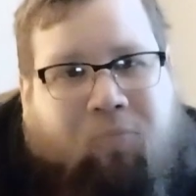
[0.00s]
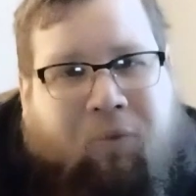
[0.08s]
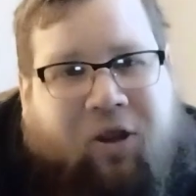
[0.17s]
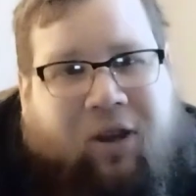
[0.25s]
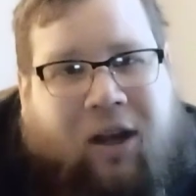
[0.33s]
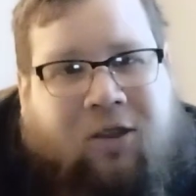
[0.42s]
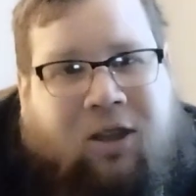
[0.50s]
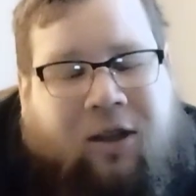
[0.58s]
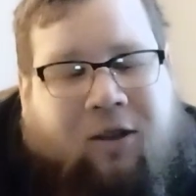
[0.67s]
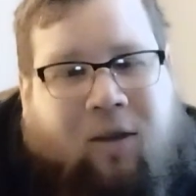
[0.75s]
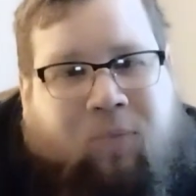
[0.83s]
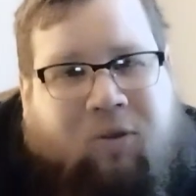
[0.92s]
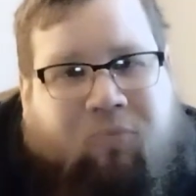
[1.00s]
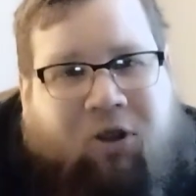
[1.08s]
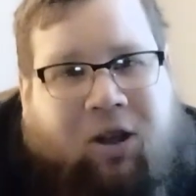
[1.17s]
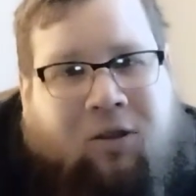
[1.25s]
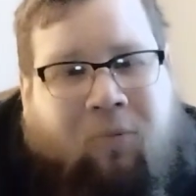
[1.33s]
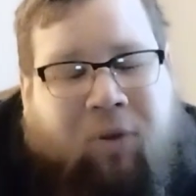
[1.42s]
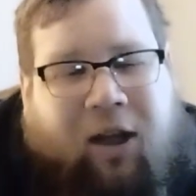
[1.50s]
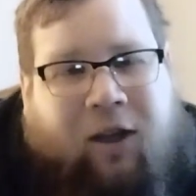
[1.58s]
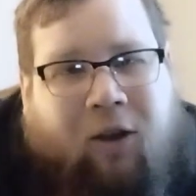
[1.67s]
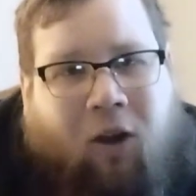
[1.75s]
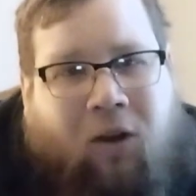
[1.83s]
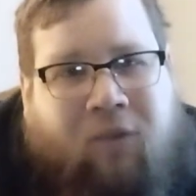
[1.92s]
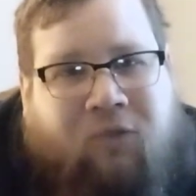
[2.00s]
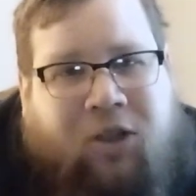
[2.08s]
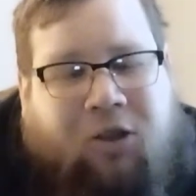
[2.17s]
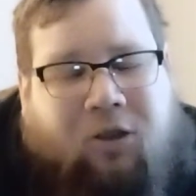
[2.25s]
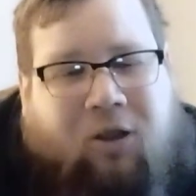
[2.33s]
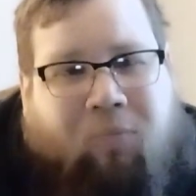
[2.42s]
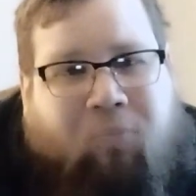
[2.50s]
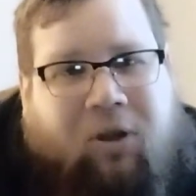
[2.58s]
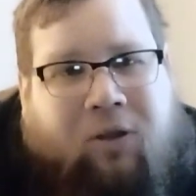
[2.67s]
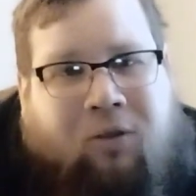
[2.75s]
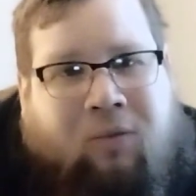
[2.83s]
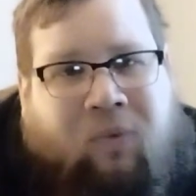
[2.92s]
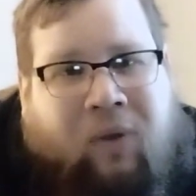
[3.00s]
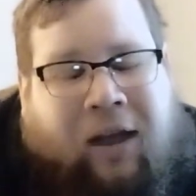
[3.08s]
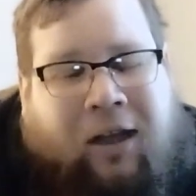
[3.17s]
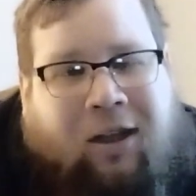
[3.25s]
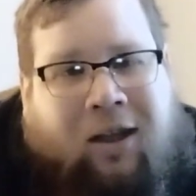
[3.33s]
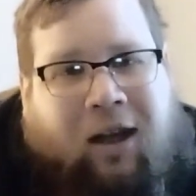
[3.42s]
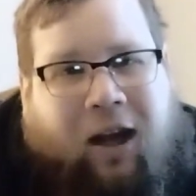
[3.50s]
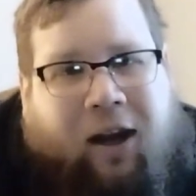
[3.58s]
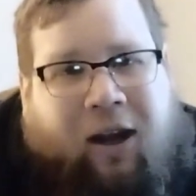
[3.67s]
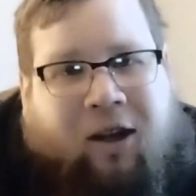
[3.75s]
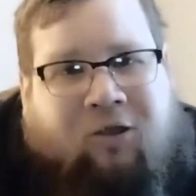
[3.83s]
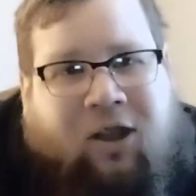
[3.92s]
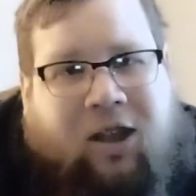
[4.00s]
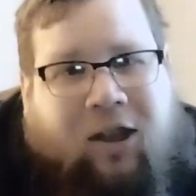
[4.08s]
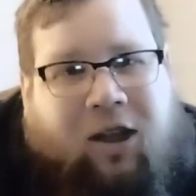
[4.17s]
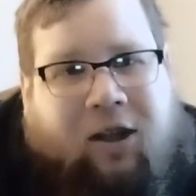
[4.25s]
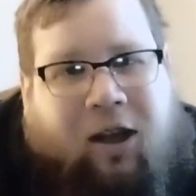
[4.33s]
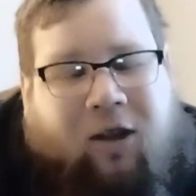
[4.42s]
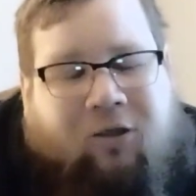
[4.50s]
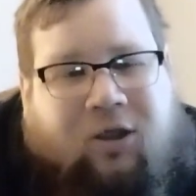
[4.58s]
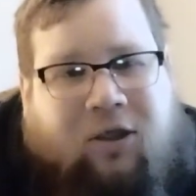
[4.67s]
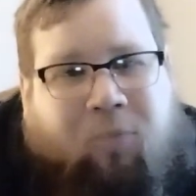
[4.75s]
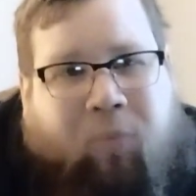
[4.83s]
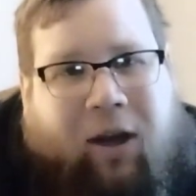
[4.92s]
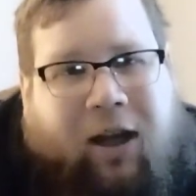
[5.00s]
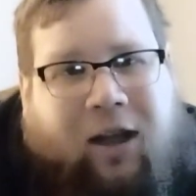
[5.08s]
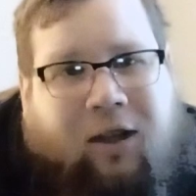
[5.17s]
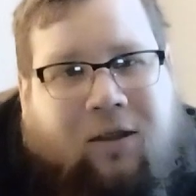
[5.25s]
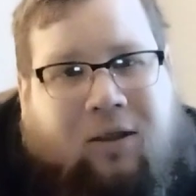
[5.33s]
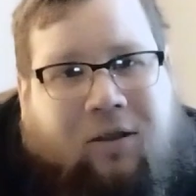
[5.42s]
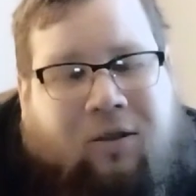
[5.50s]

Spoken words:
But they end up spreading the plague all over Europe. And now Nina carries the plague.